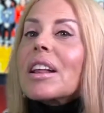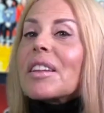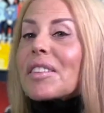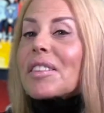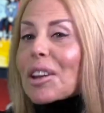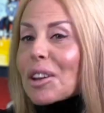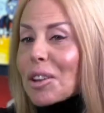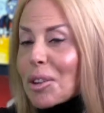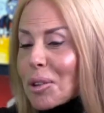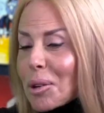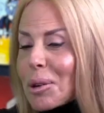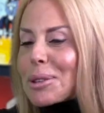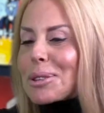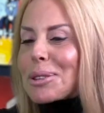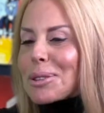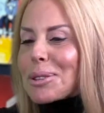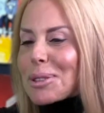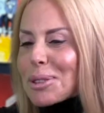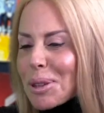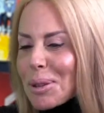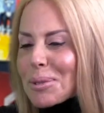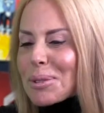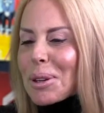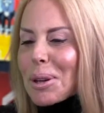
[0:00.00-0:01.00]
They also
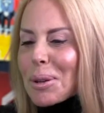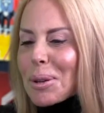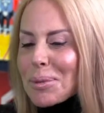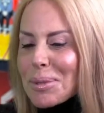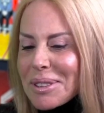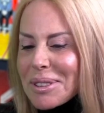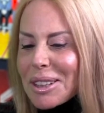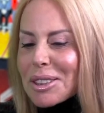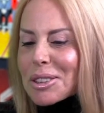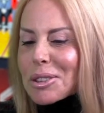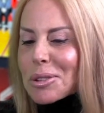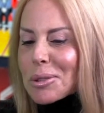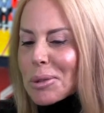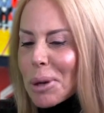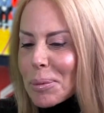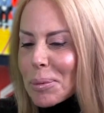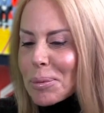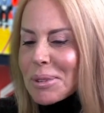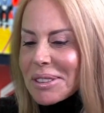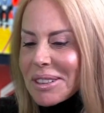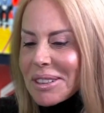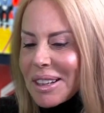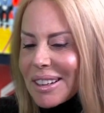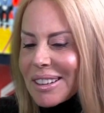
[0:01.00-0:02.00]
sometimes send a
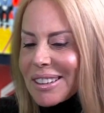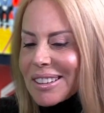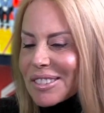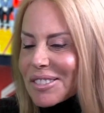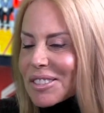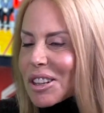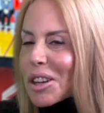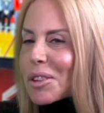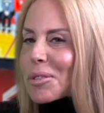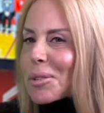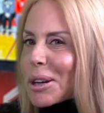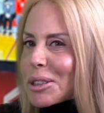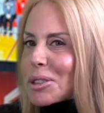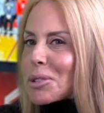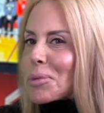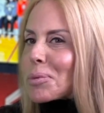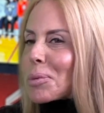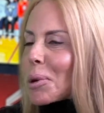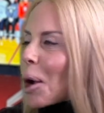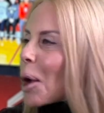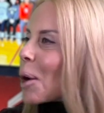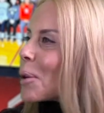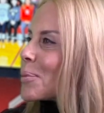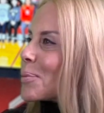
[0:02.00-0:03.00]
representative that went to
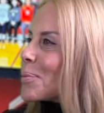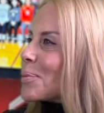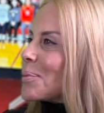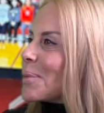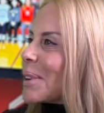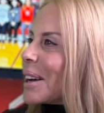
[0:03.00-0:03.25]
Prep.